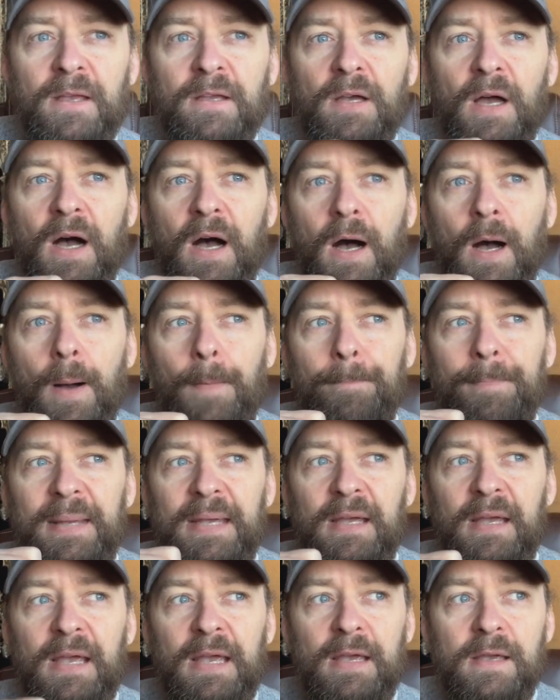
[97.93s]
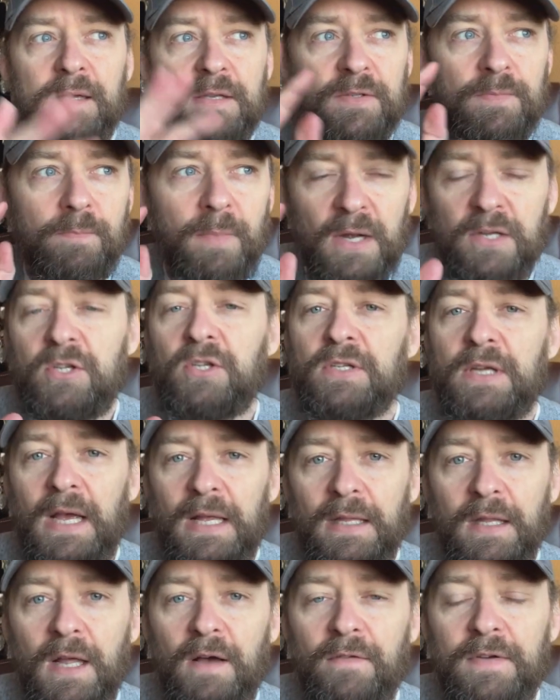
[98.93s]
as much as I
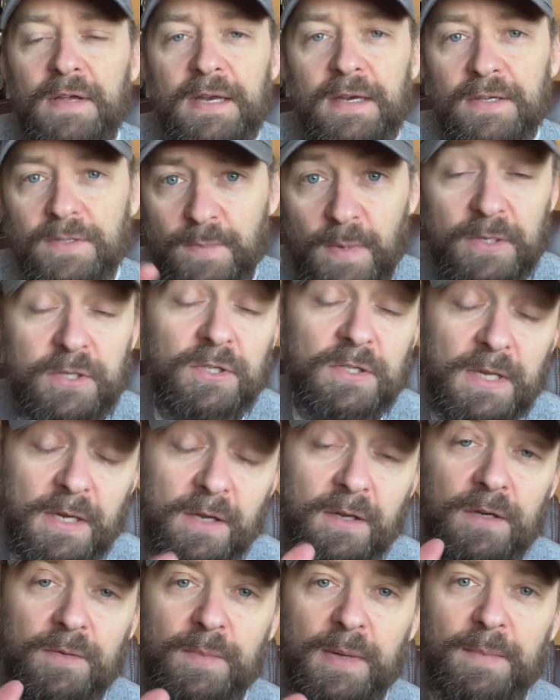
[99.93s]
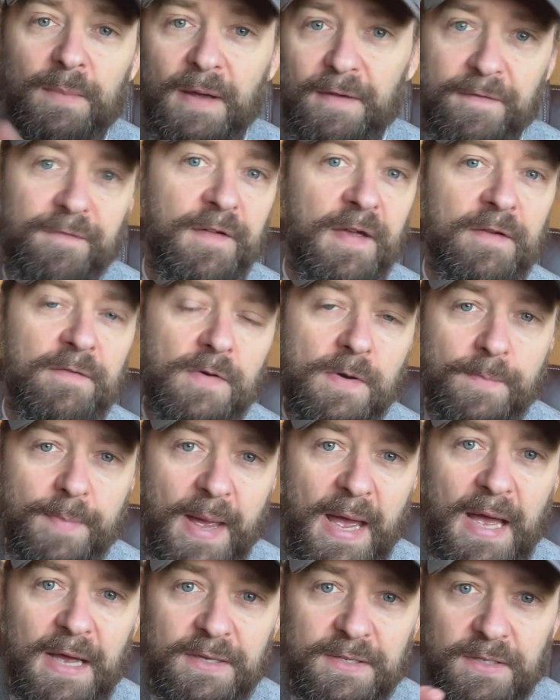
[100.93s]
love it and as much as it could be my favorite
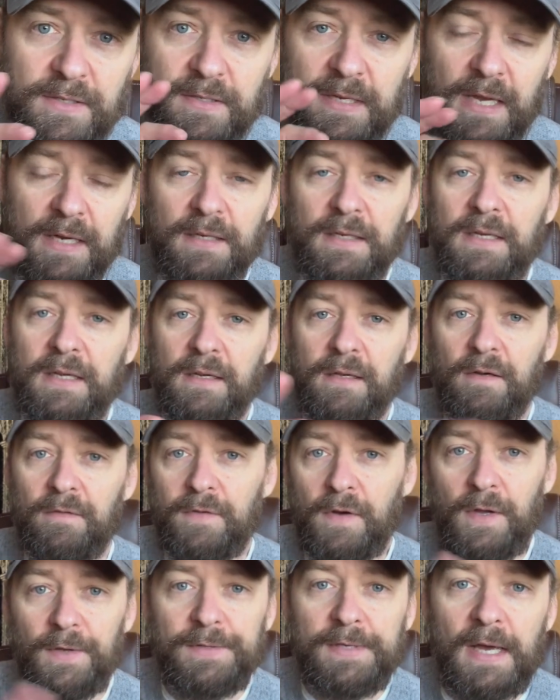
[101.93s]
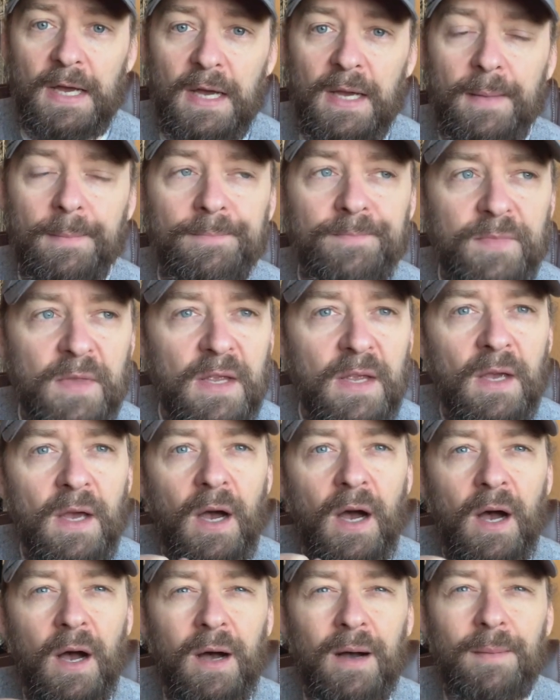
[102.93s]
bass technique of all time,
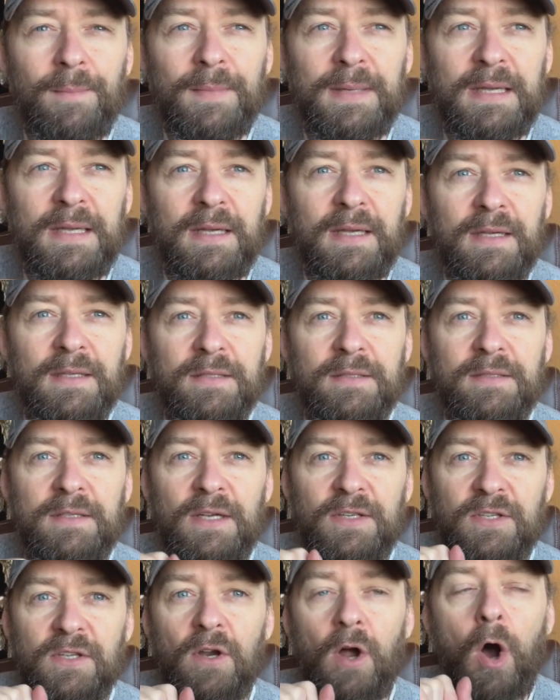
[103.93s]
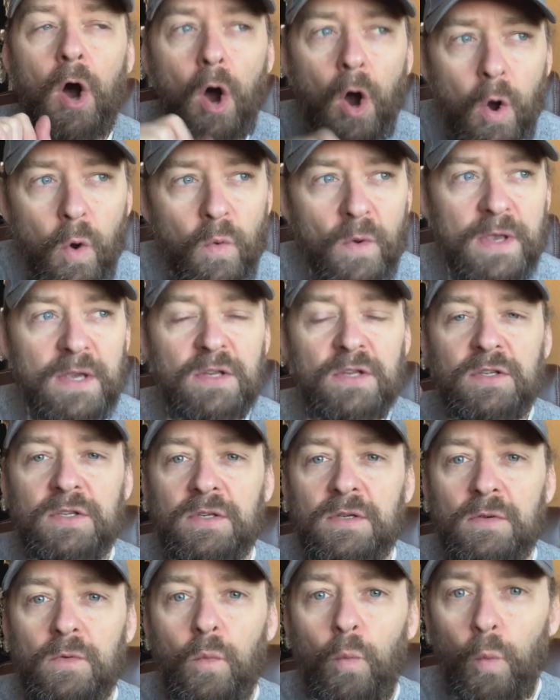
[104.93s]
it doesn't
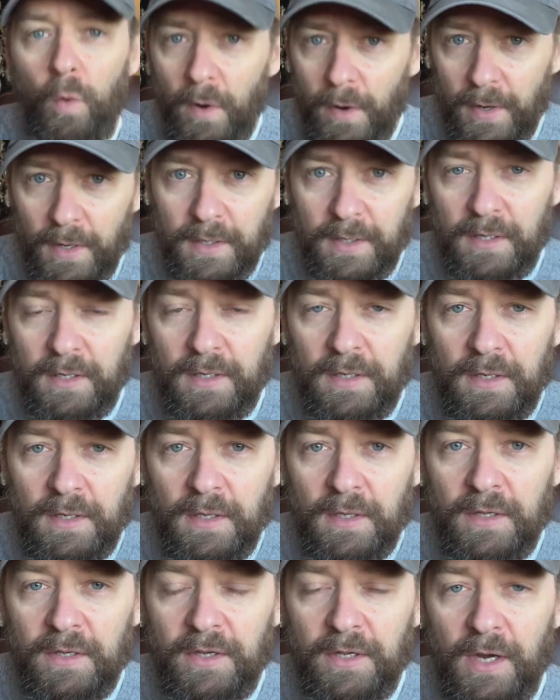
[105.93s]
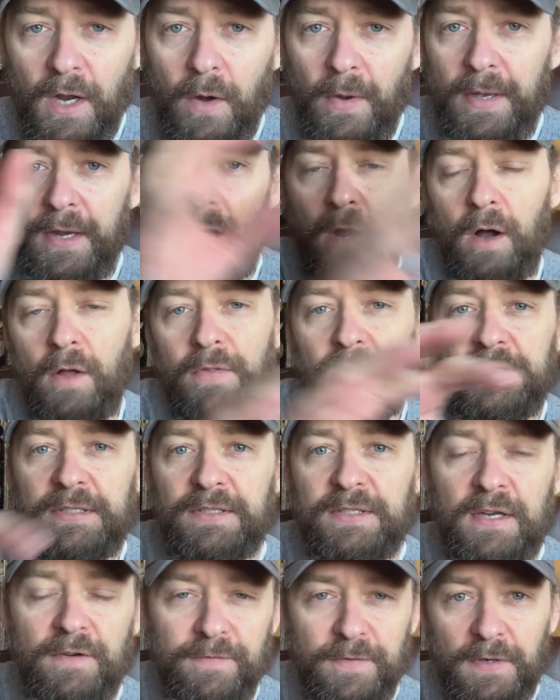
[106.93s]
always work, you know, in all
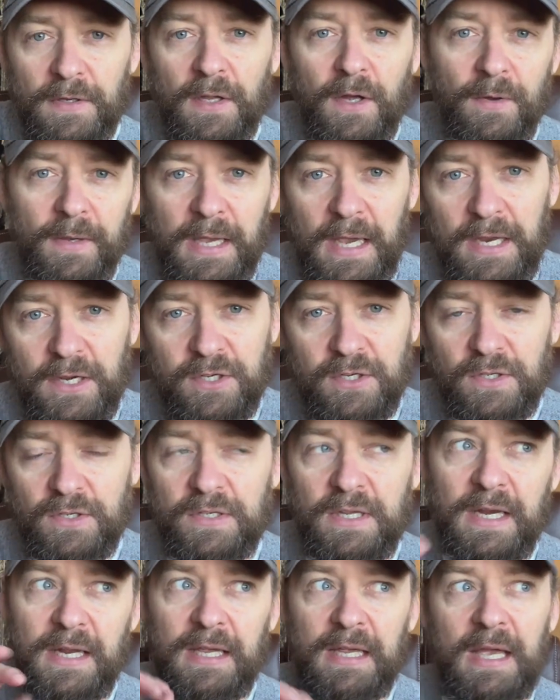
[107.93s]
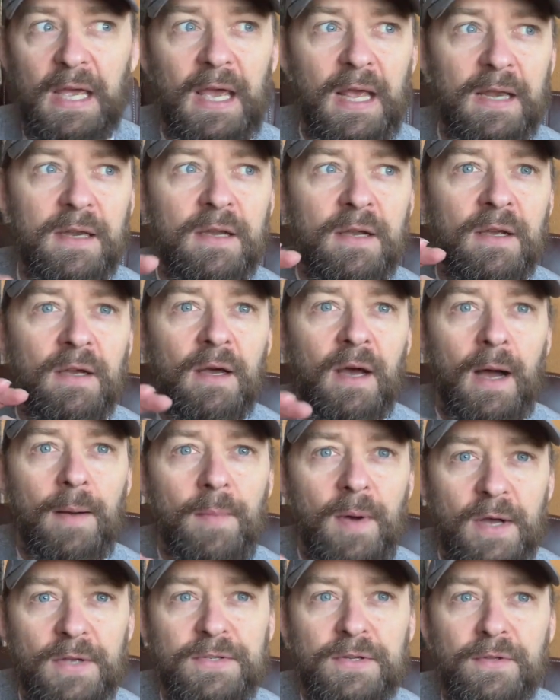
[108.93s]
these different locations. And again,
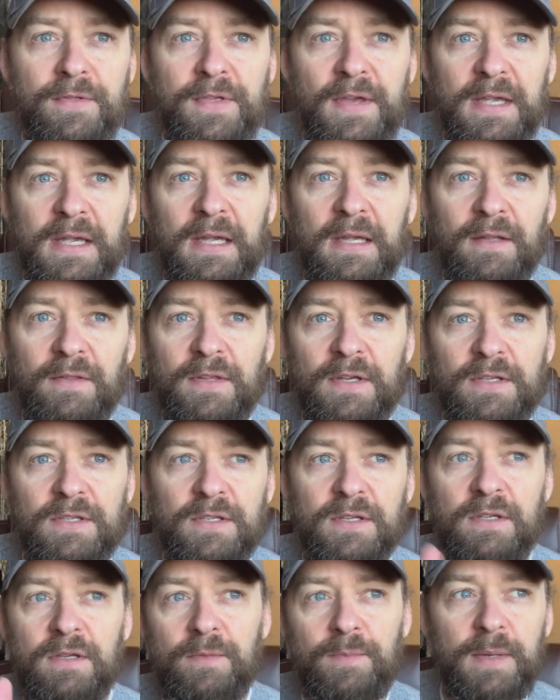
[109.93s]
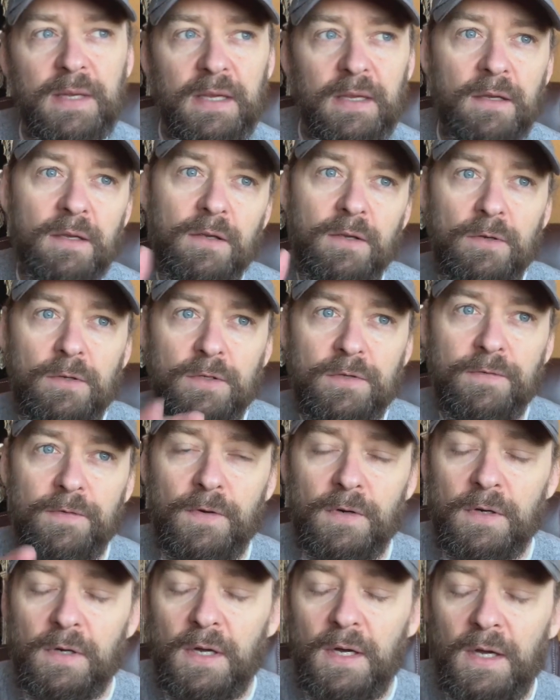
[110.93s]
I'm also thinking this could be used
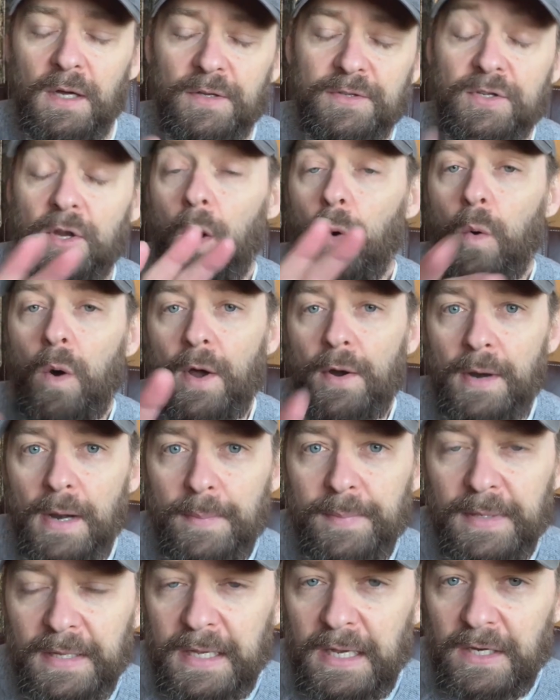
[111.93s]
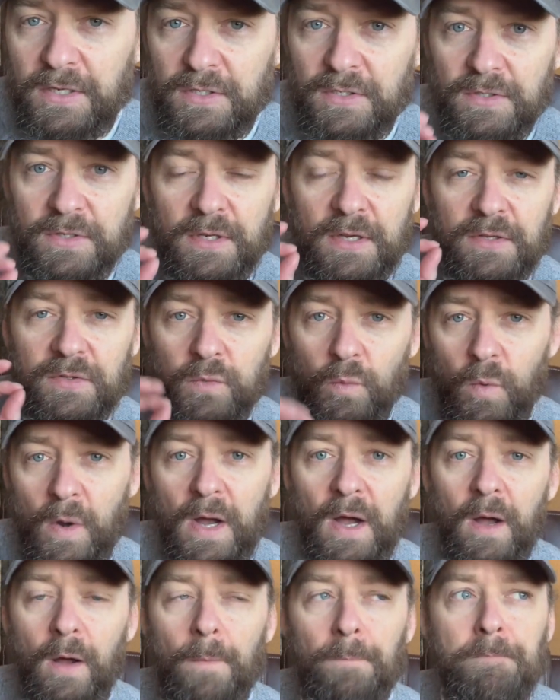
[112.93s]
for saltwater applications as
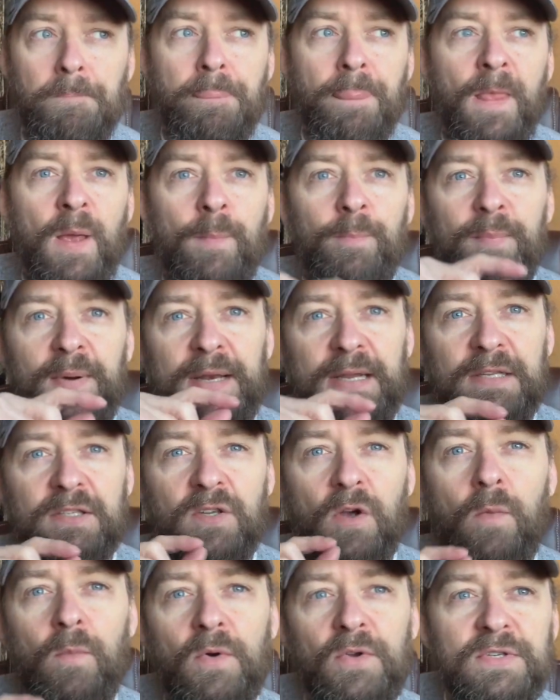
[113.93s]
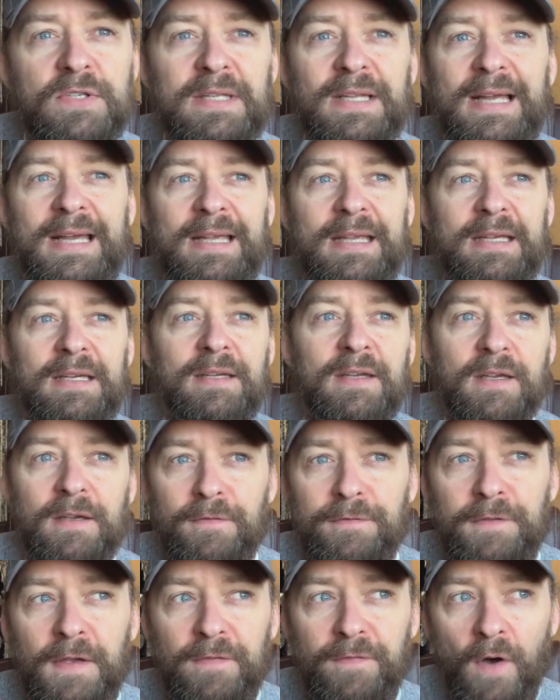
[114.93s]
well. But it's almost like
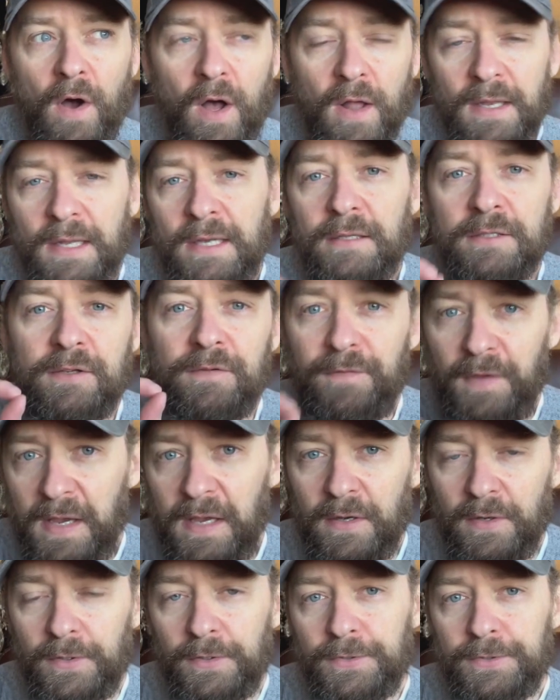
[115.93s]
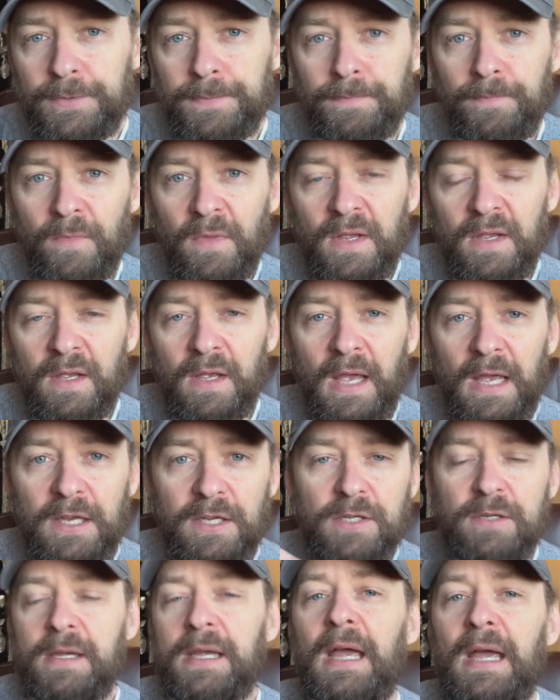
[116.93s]
if all else fails and
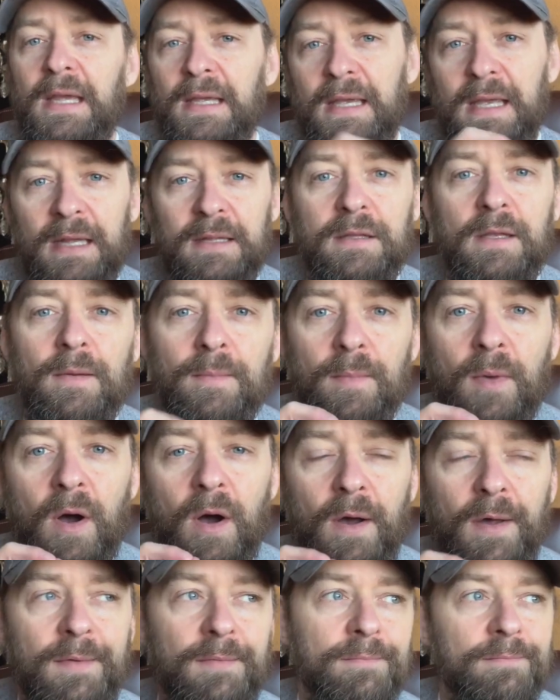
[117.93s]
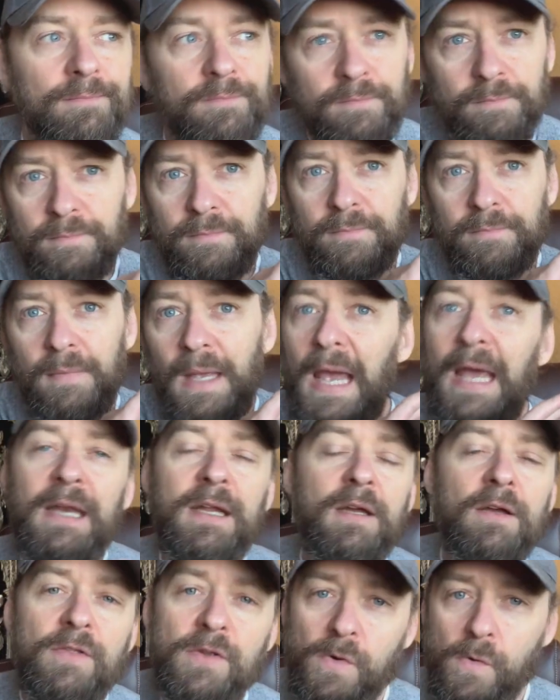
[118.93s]
you can't get them on
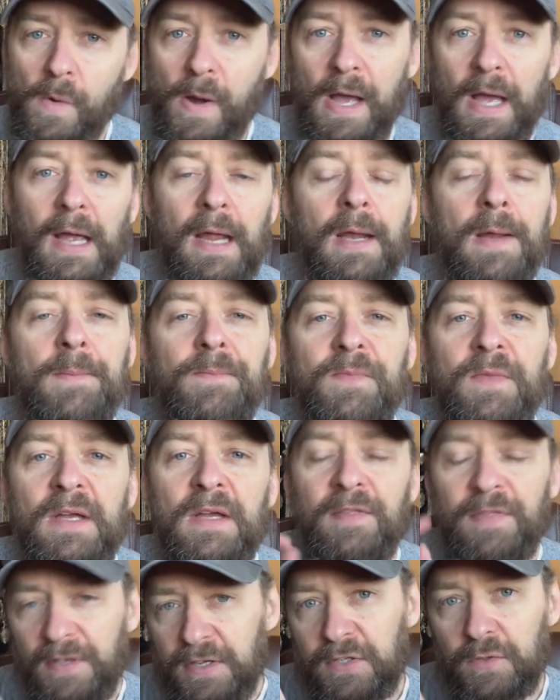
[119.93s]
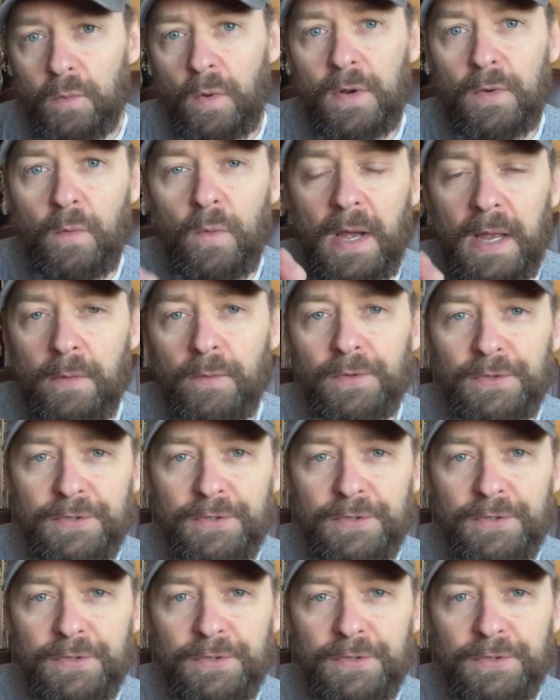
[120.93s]
any other way, this one way will